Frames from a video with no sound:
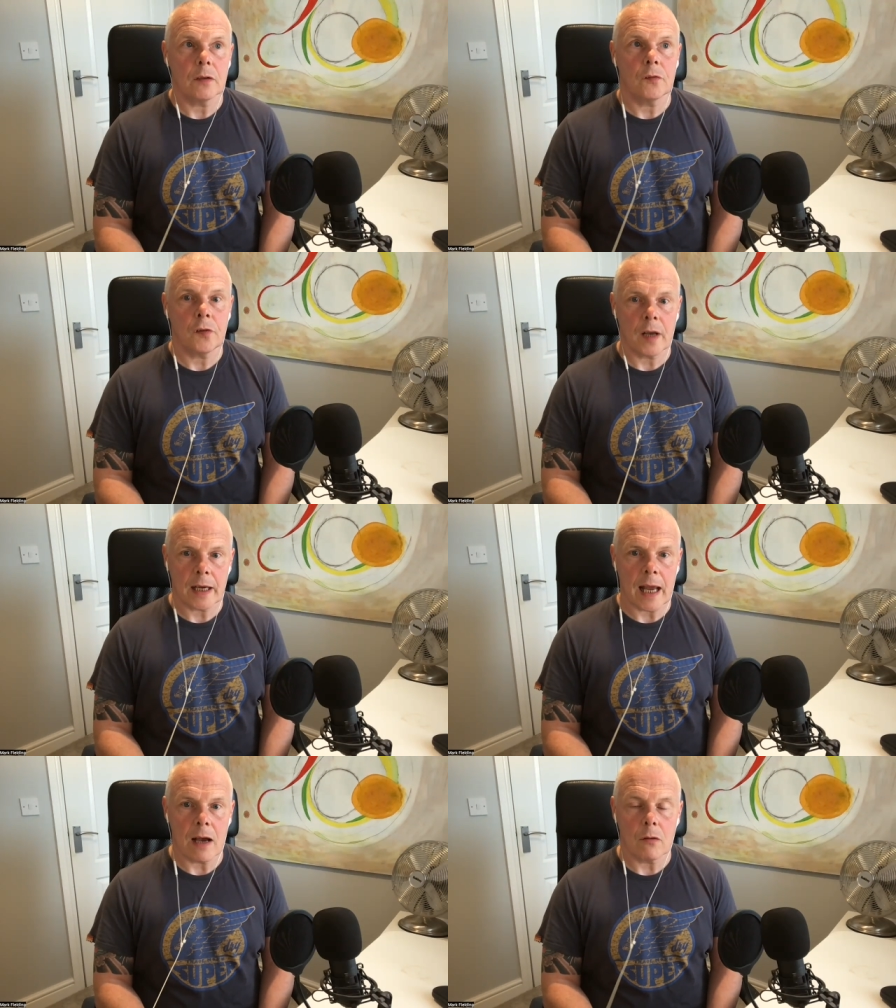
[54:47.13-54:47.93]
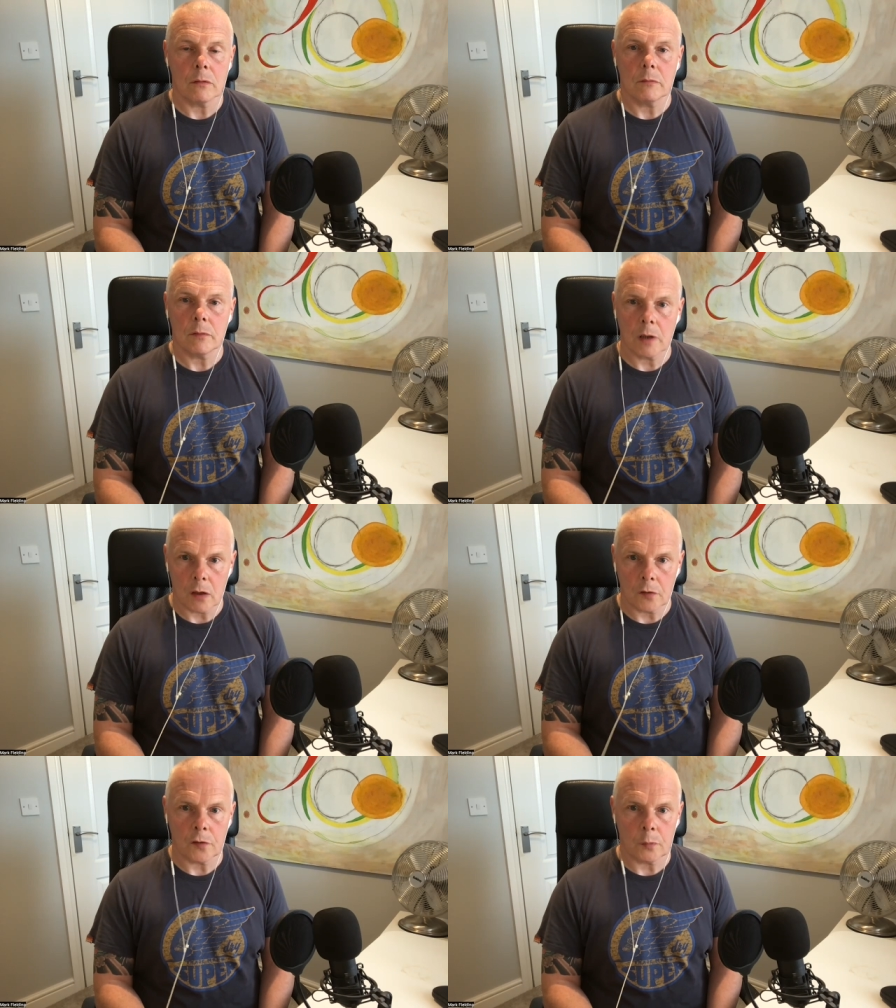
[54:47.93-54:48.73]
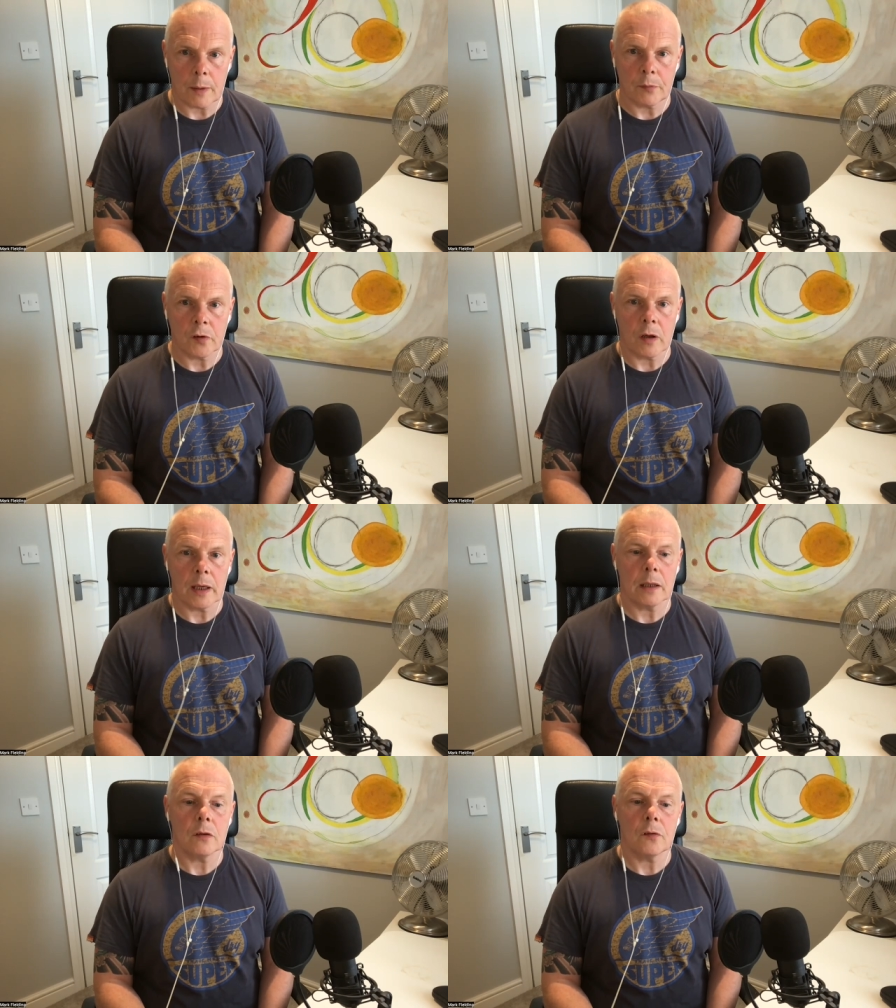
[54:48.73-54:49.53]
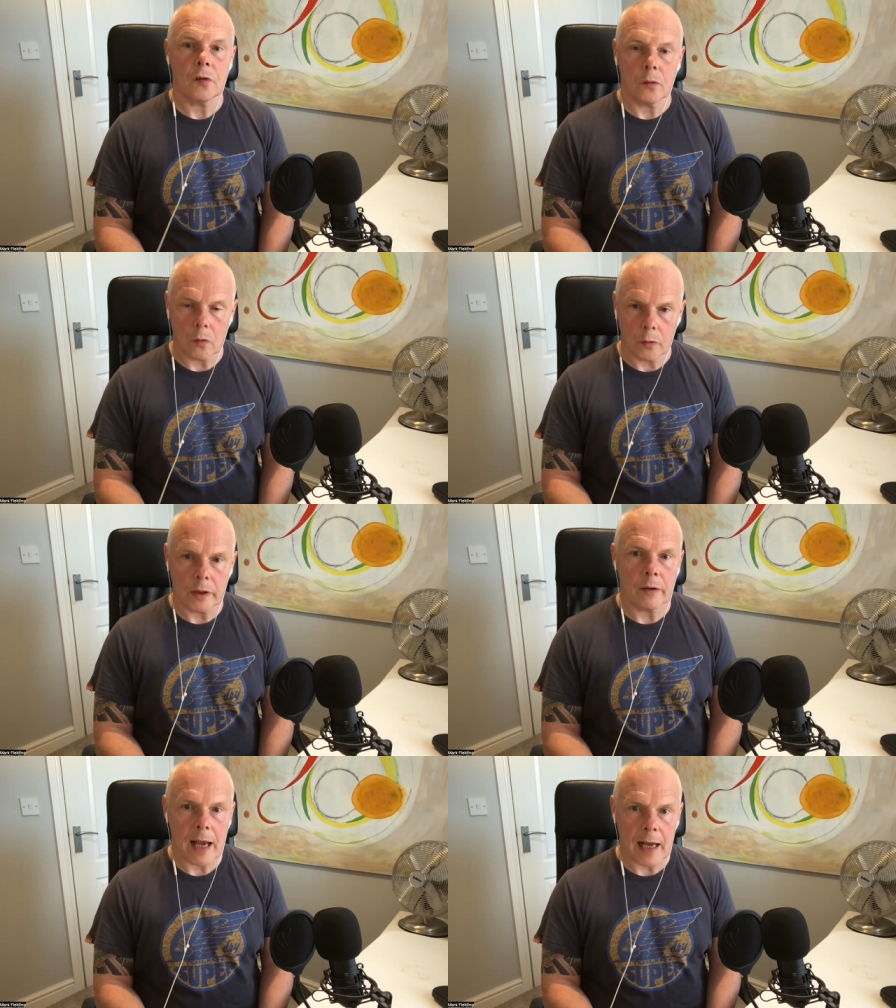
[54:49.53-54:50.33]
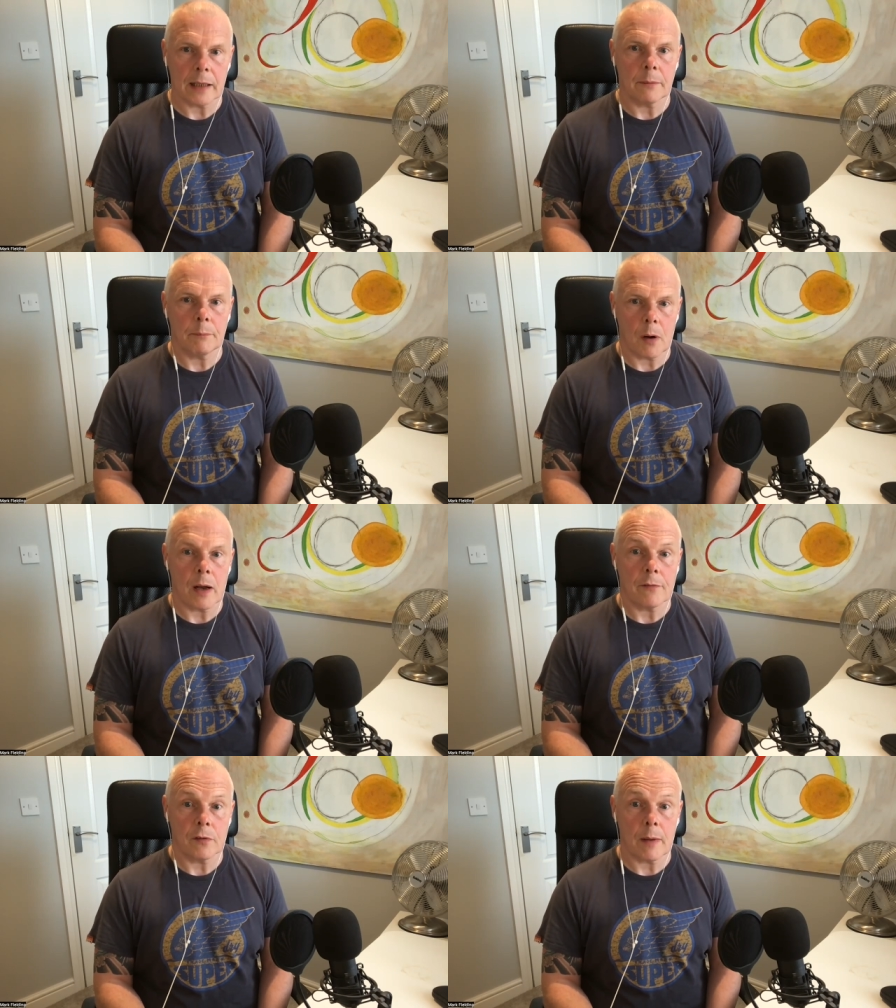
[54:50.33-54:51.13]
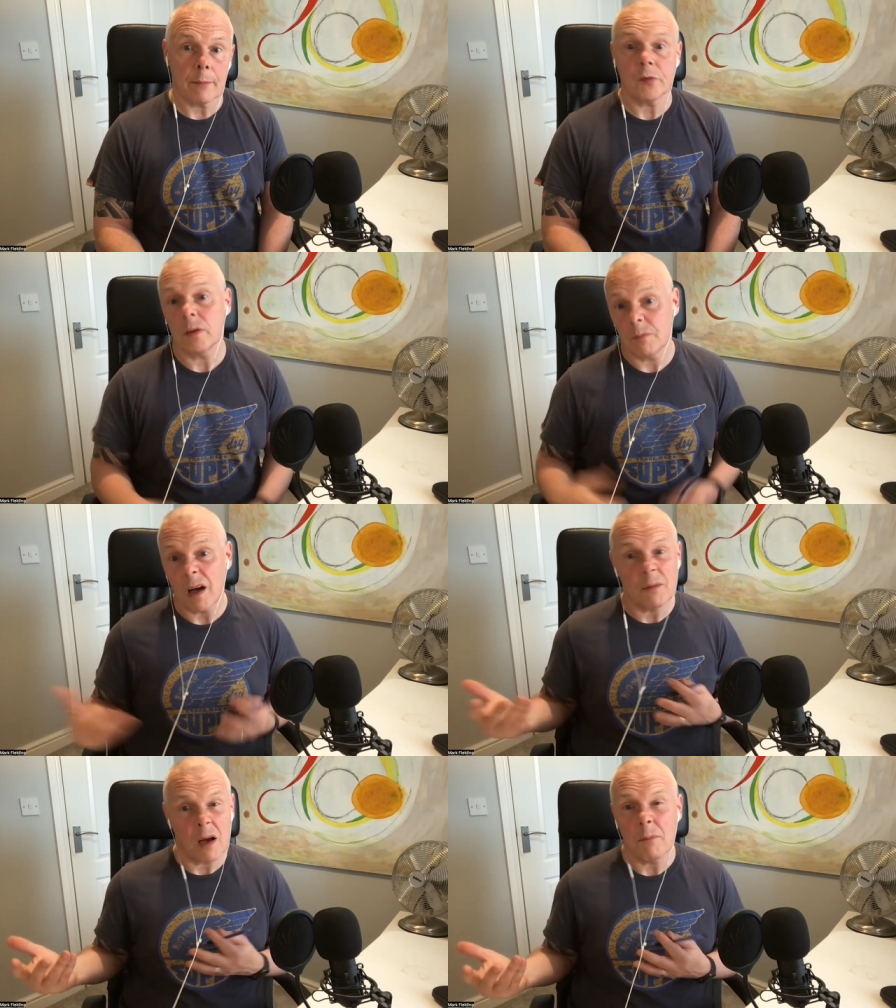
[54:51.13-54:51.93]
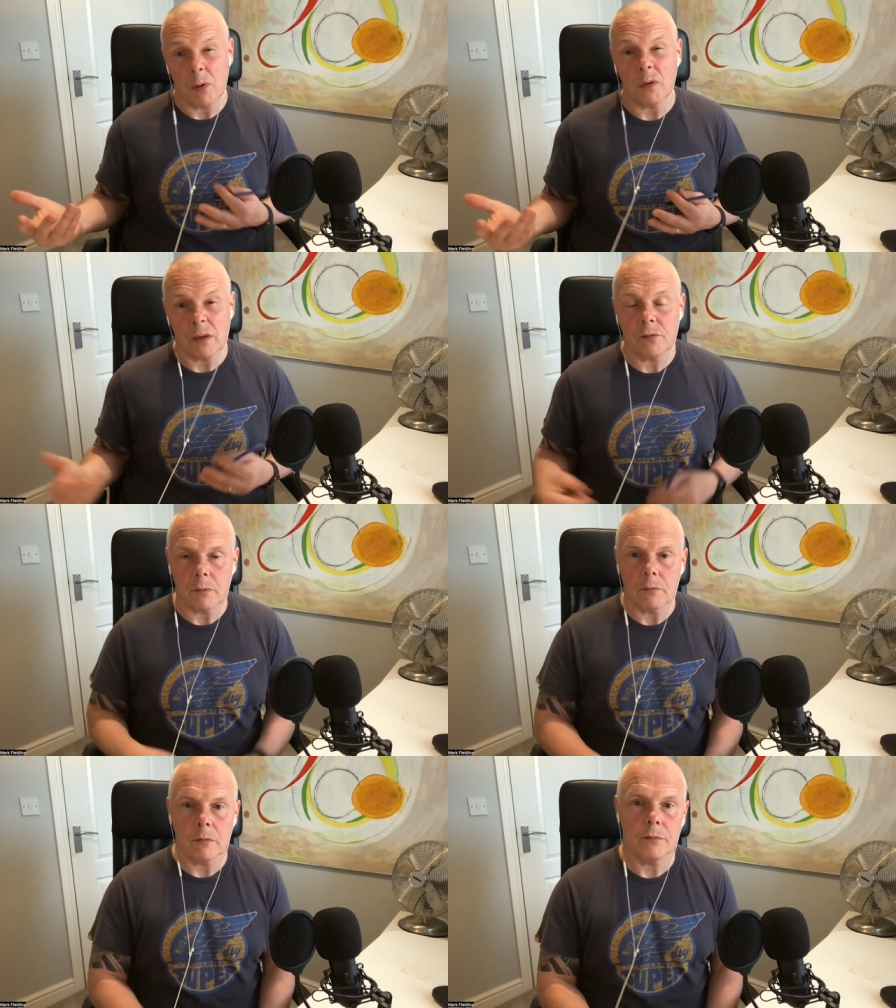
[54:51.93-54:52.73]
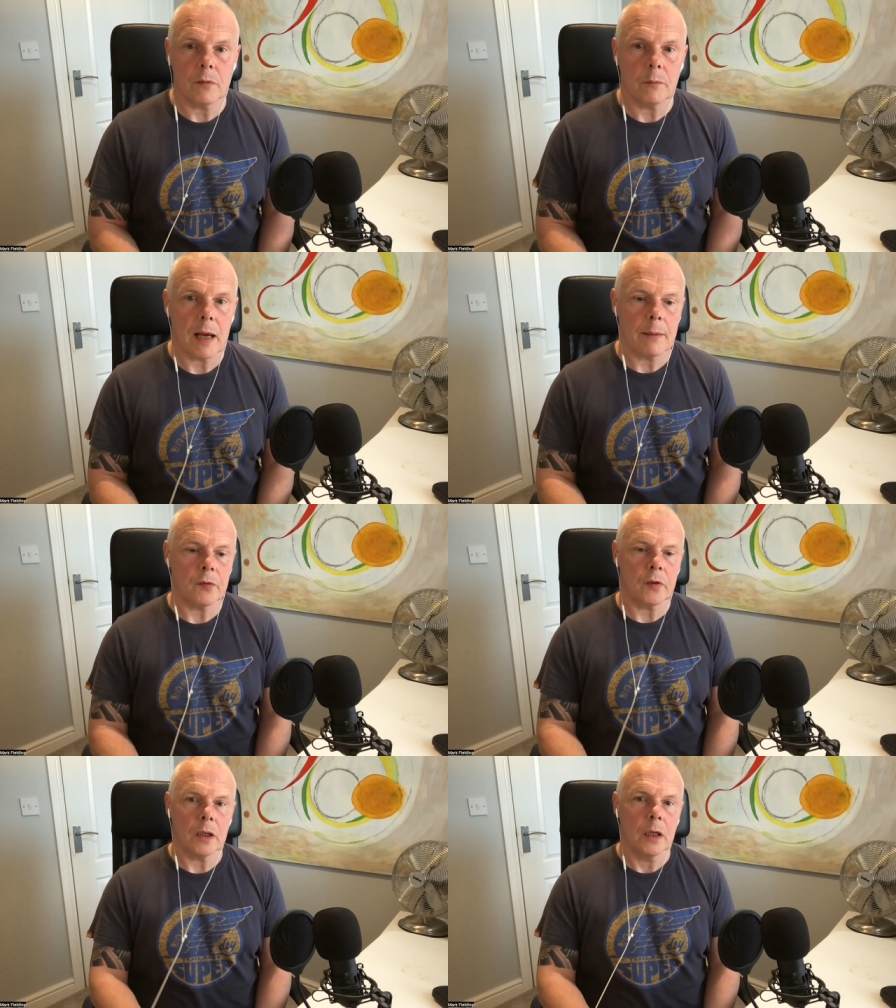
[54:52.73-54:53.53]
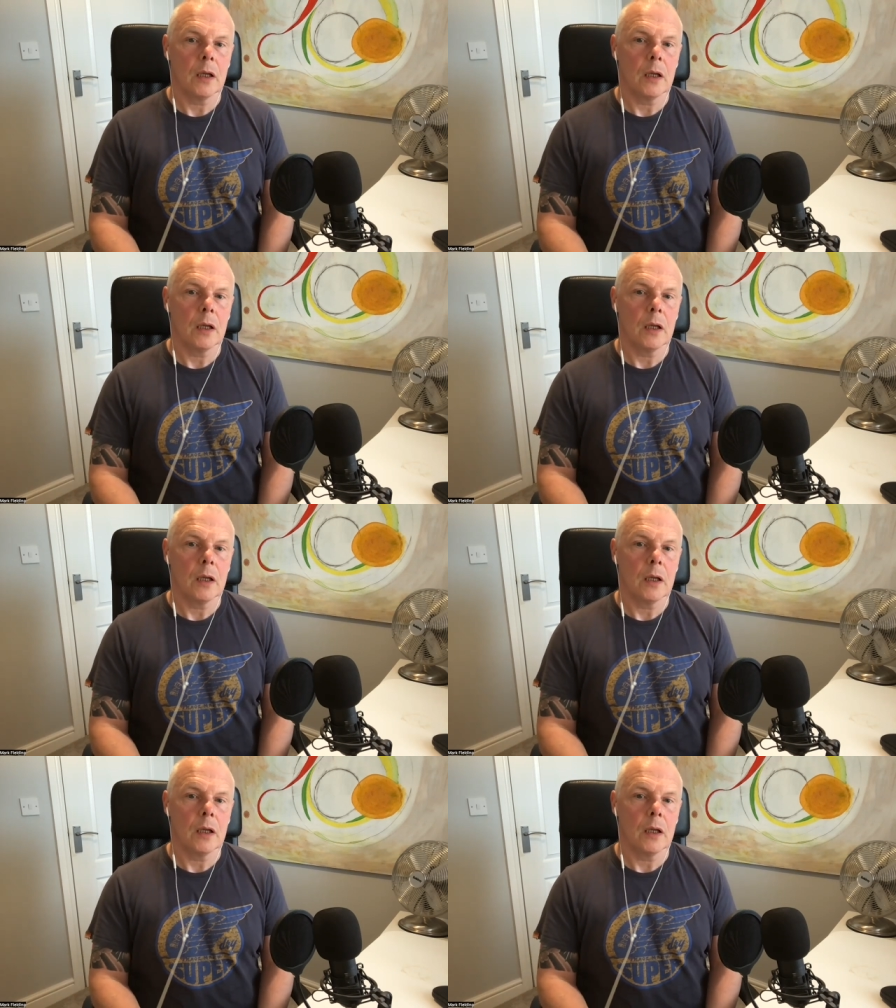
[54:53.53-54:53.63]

check out Carlos's website, or you can buy it from Amazon. I, I bought it from from Amazon.